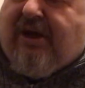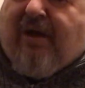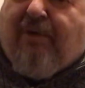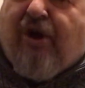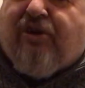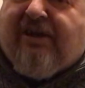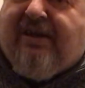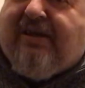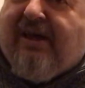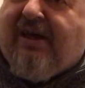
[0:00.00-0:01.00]
I'm
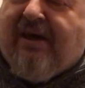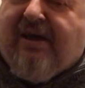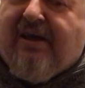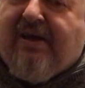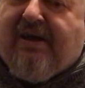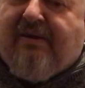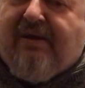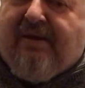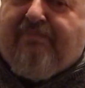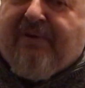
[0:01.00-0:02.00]
hardly
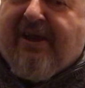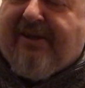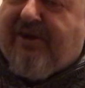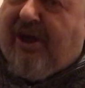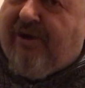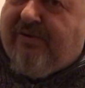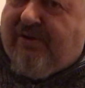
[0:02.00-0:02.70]
playing the note.